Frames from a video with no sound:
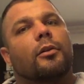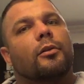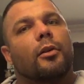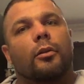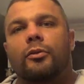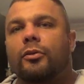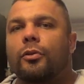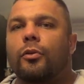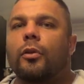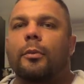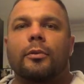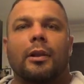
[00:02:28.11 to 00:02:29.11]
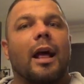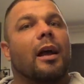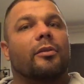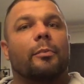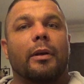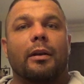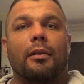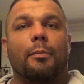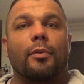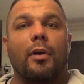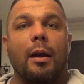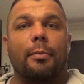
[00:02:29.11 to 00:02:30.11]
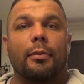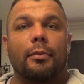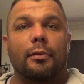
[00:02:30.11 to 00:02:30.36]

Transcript: Don't screw up the last bit of the prep.